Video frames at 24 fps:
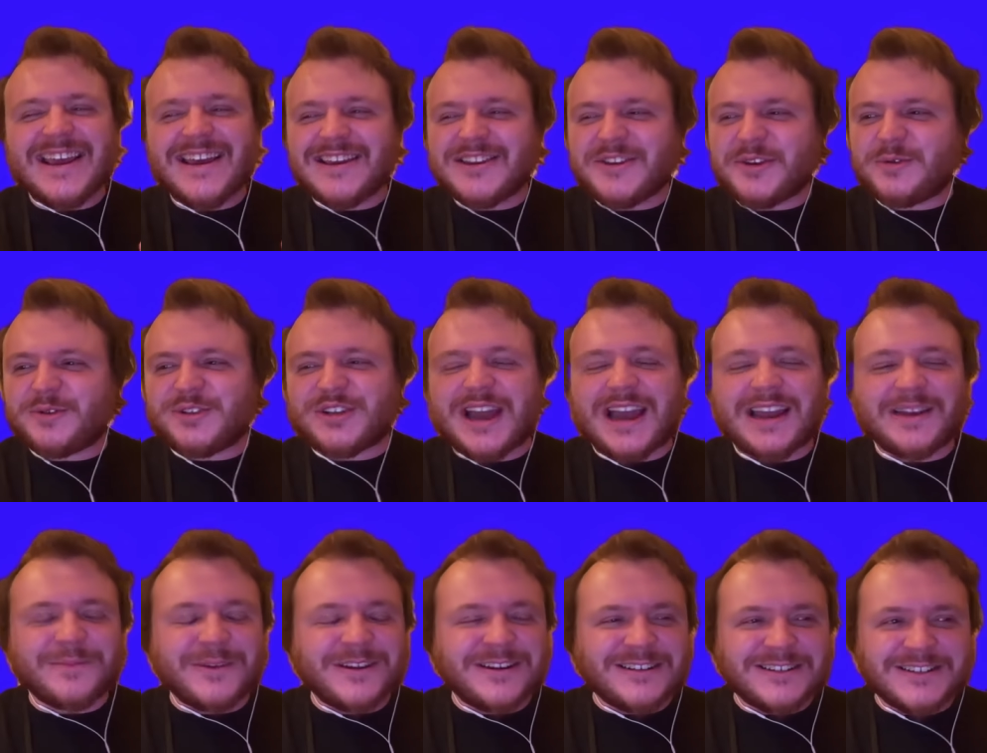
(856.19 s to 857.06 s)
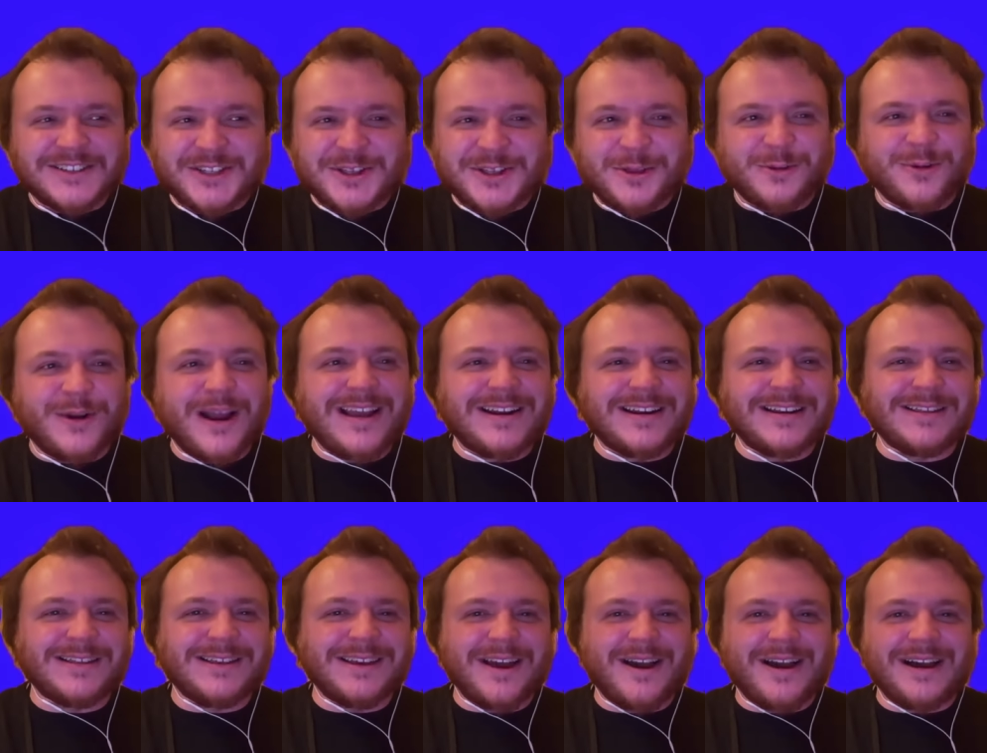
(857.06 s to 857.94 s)
Hugh Jackman is
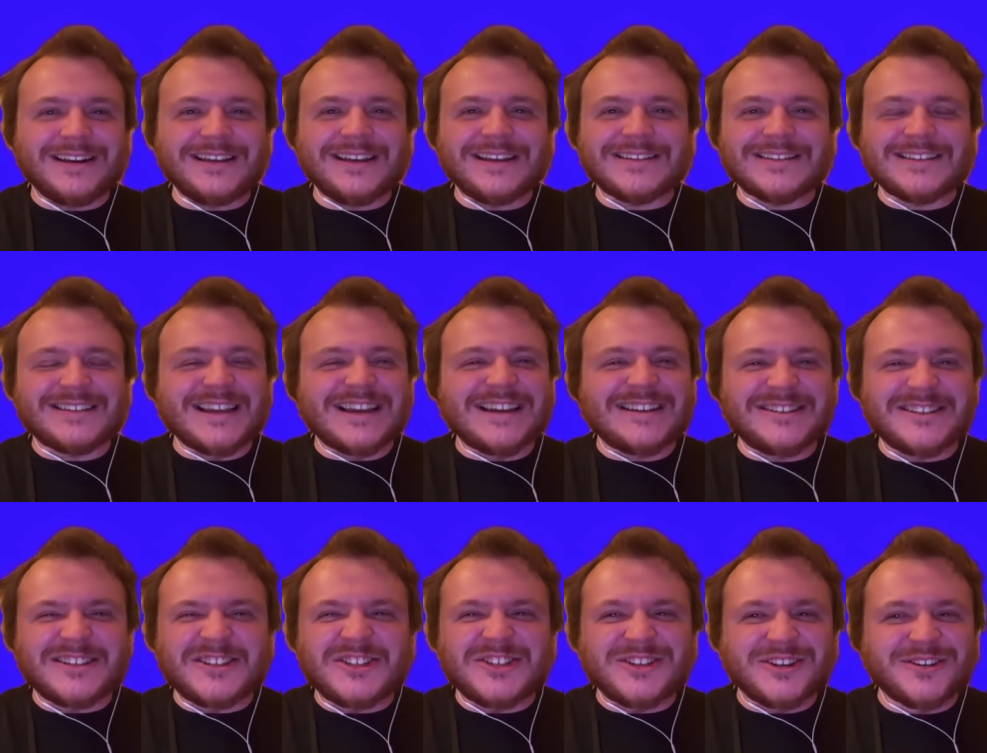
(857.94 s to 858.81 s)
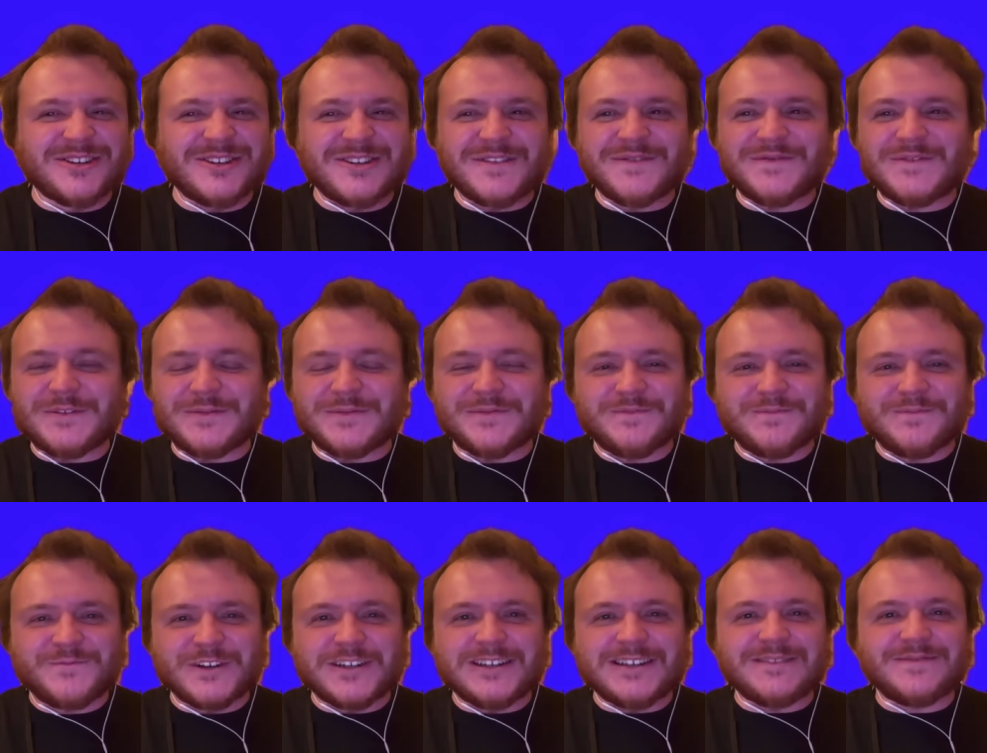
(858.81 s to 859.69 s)
threatening the audience, saying to turn off your
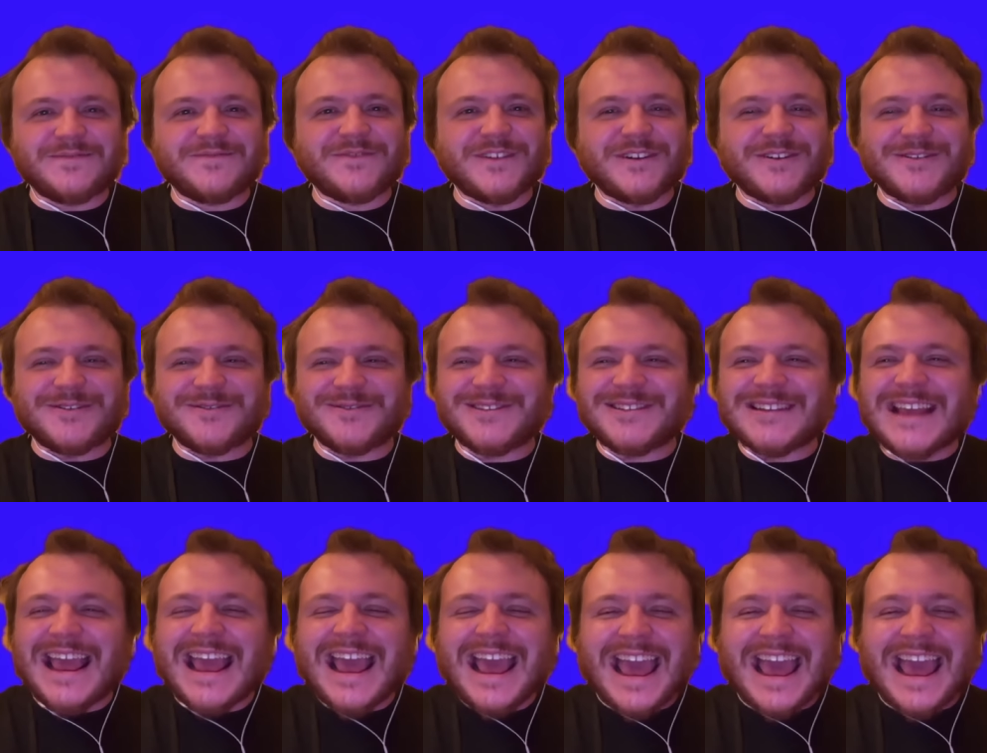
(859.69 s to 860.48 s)
freaking phones.